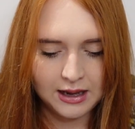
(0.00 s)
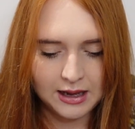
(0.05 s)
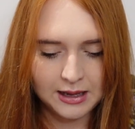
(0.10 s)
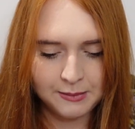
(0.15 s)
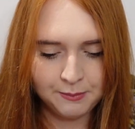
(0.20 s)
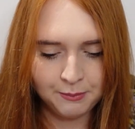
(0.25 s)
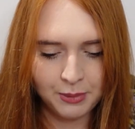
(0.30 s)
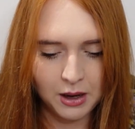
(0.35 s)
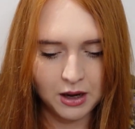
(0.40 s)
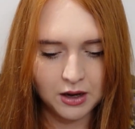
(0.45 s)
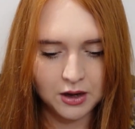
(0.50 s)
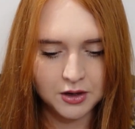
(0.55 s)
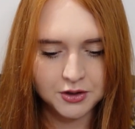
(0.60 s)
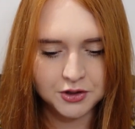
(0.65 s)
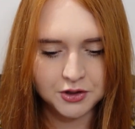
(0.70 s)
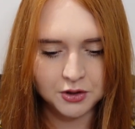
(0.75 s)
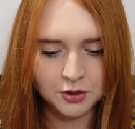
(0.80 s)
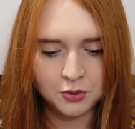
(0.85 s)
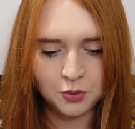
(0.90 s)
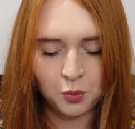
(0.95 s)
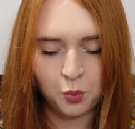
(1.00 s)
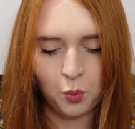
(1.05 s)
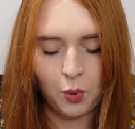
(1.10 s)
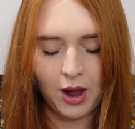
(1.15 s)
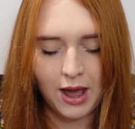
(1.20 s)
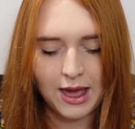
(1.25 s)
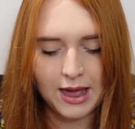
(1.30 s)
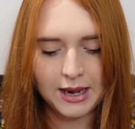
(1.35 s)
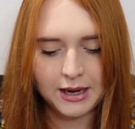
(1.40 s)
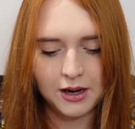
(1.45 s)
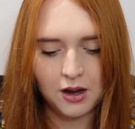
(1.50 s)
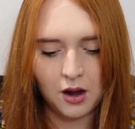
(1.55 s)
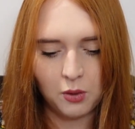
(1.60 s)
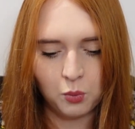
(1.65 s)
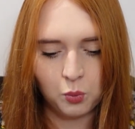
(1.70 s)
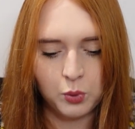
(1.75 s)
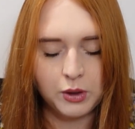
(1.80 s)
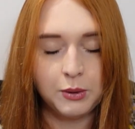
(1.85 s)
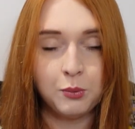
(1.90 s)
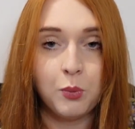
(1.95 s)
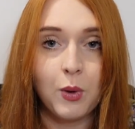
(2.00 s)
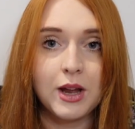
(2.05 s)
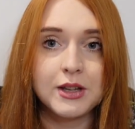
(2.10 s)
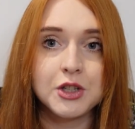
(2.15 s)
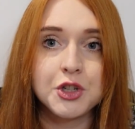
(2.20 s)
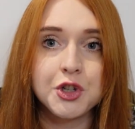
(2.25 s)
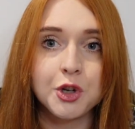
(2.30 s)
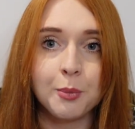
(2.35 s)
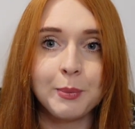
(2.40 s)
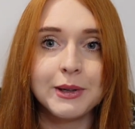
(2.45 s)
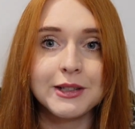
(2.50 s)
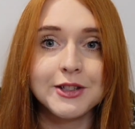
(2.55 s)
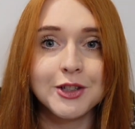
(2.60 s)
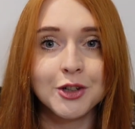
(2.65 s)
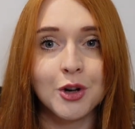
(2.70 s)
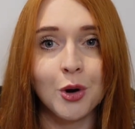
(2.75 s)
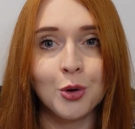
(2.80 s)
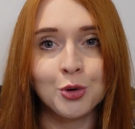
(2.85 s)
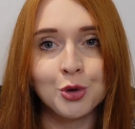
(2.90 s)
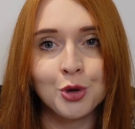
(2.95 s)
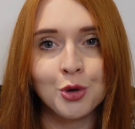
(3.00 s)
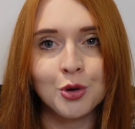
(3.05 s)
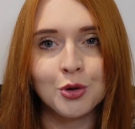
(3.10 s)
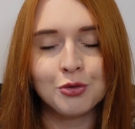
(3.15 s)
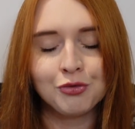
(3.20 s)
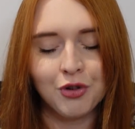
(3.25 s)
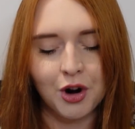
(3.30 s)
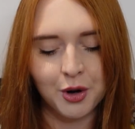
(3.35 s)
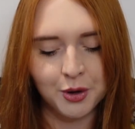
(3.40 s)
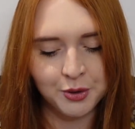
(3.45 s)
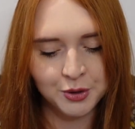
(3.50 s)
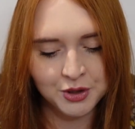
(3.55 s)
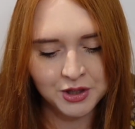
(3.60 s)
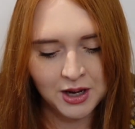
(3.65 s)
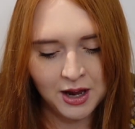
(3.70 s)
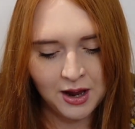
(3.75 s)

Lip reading: in person when we went shopping to Goldhawk Road